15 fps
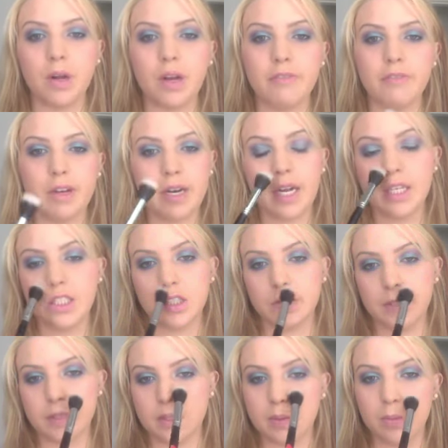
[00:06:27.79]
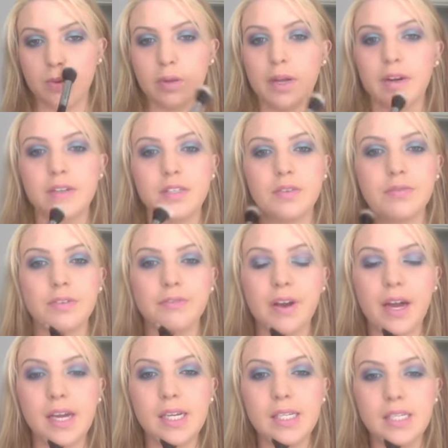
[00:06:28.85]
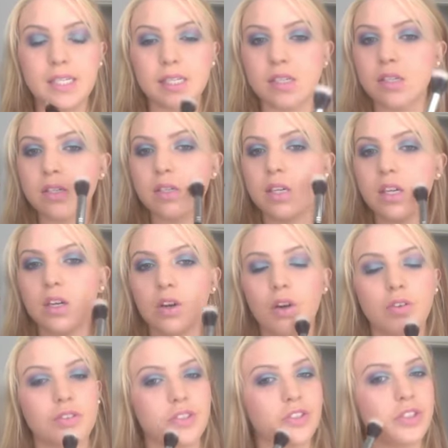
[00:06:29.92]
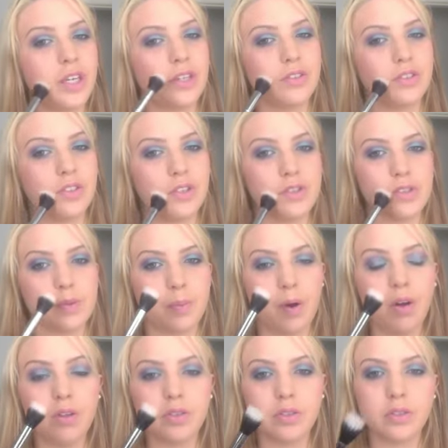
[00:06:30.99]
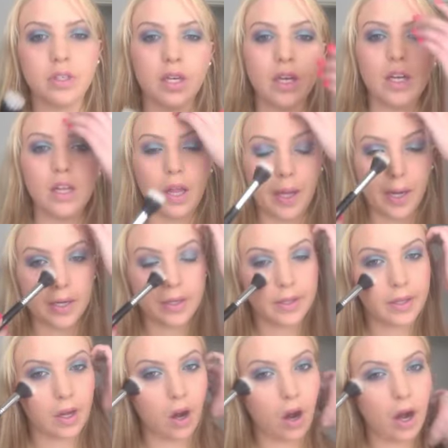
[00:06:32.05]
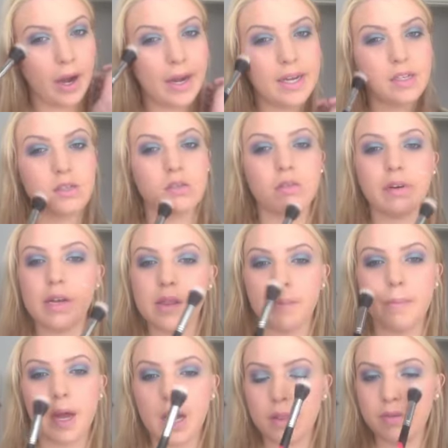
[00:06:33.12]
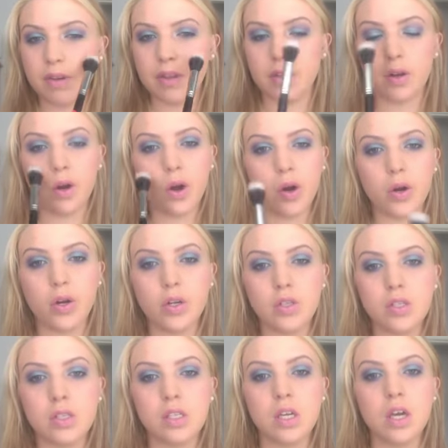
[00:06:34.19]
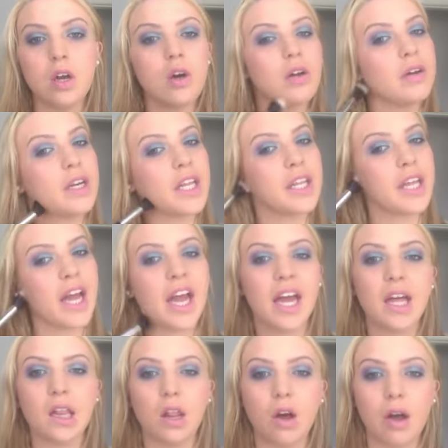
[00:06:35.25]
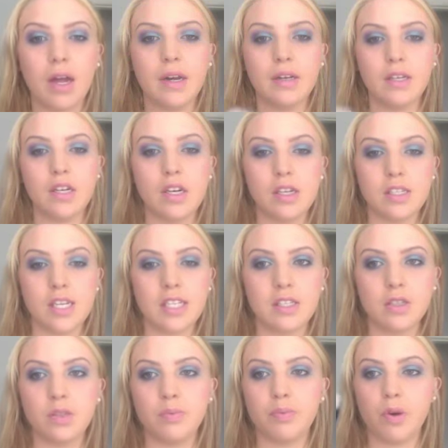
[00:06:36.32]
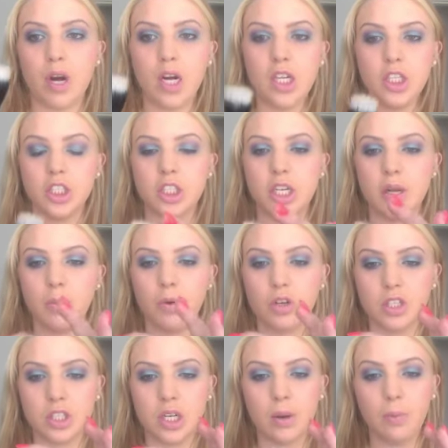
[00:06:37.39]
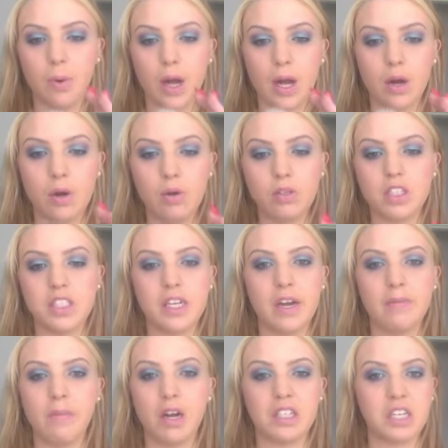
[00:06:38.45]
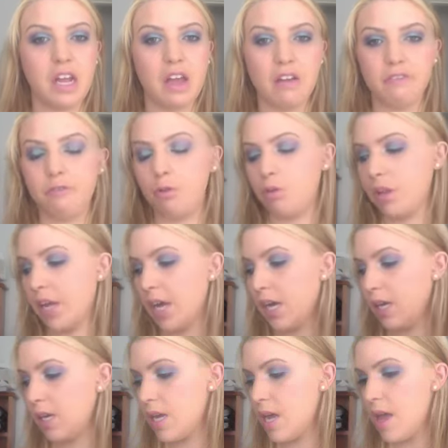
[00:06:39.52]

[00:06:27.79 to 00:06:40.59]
foundation around the smaller areas of the face and concentrate on certain spots, like under the eyes or around the mouth, around the nose, near the hairline. So that's a good brush. It washed up well, didn't have much hair fall out.